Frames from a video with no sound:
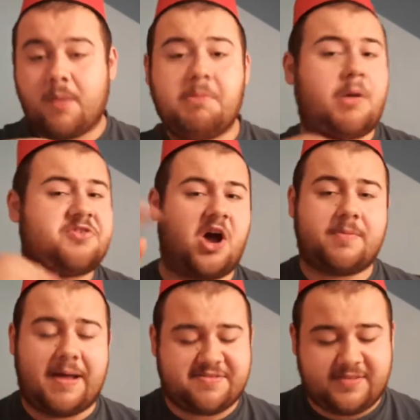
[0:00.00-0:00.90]
But we'll talk
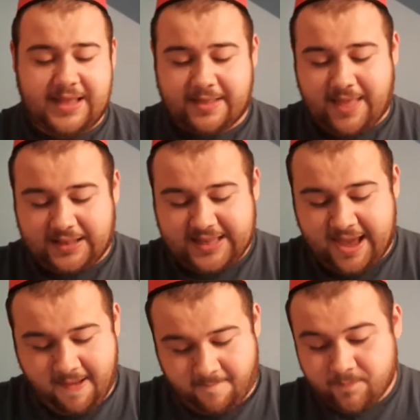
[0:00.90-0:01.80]
about that
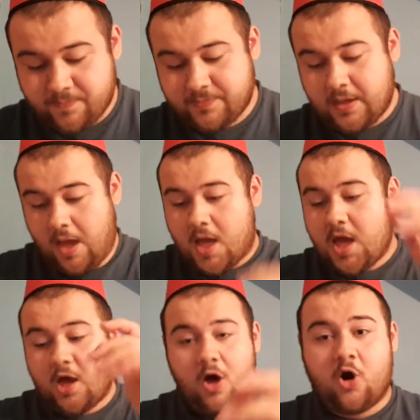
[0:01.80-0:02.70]
later.
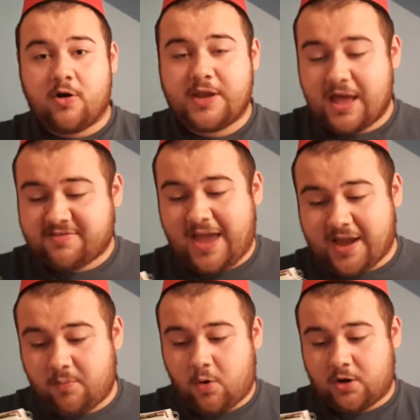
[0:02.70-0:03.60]
Oh, next
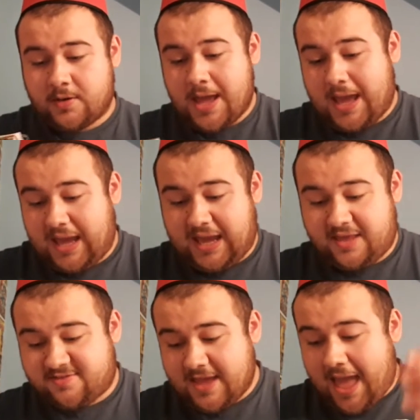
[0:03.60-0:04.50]
second one
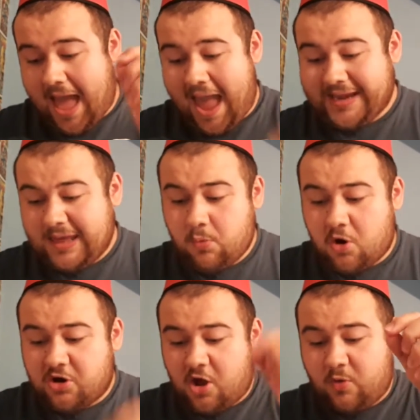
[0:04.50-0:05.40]
is
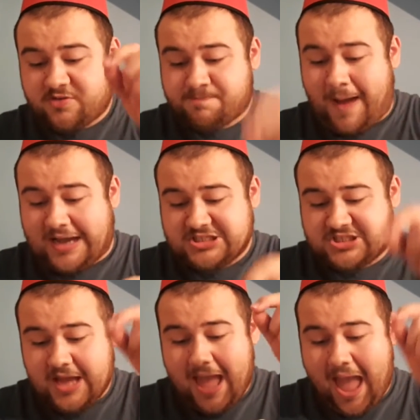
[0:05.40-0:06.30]
anyone who has
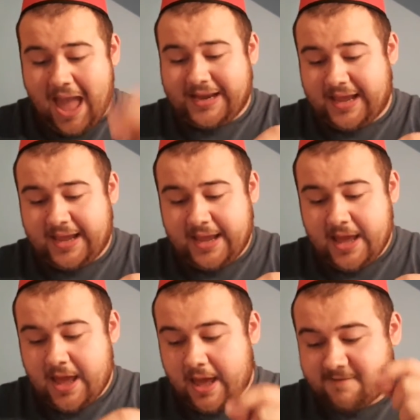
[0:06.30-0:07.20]
bashed any
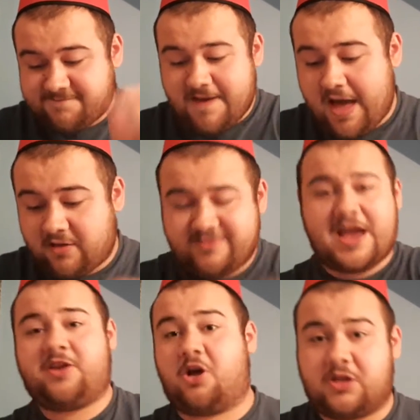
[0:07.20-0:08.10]
failed
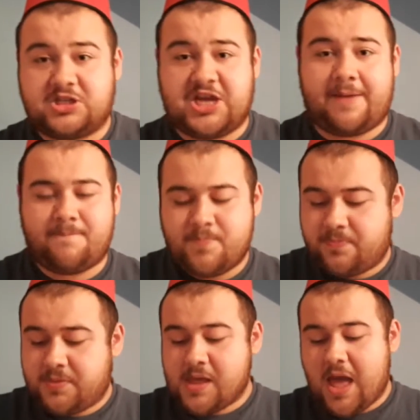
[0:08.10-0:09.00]
technology.
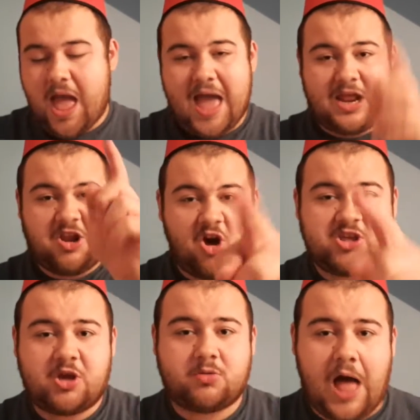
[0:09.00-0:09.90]
And I know
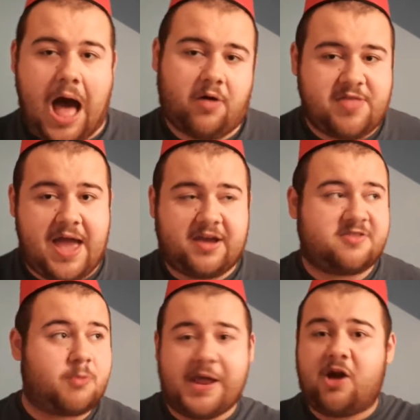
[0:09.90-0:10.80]
you lot out there,
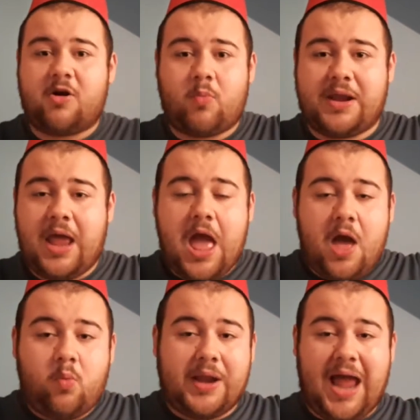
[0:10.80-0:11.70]
because when,
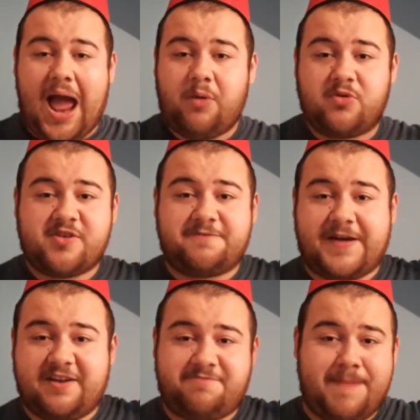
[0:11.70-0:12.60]
when I was a
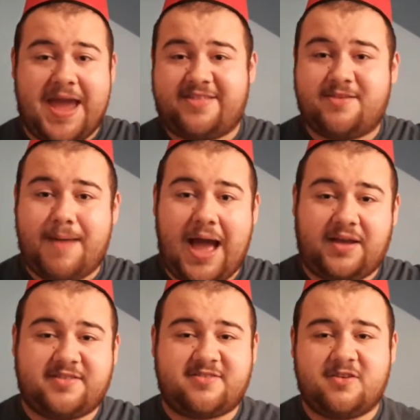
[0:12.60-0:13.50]
fan of
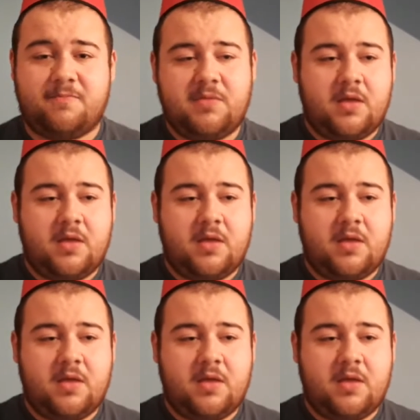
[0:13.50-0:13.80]
Betamax,